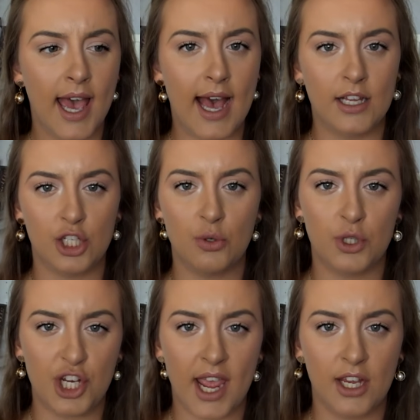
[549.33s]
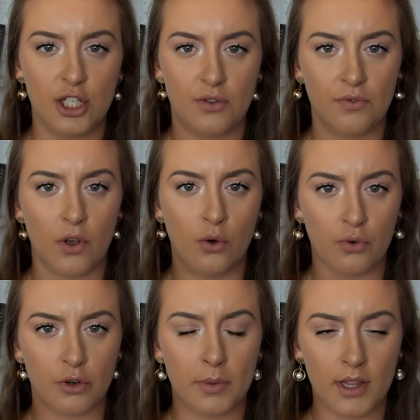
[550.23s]
and you would change the vocal
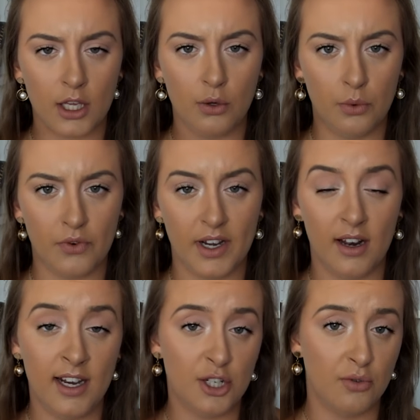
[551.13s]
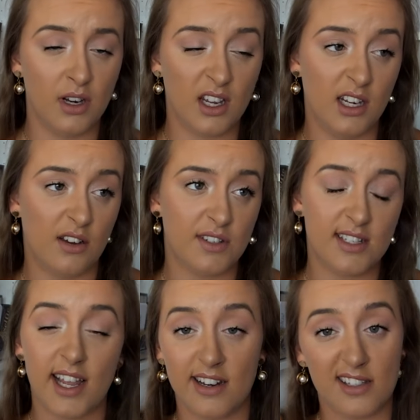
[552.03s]
grouping that you were in unless you were lucky enough to
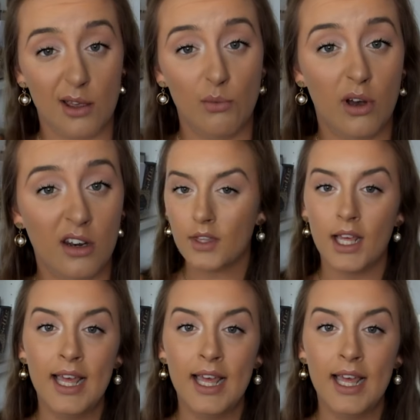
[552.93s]
stay in the same one.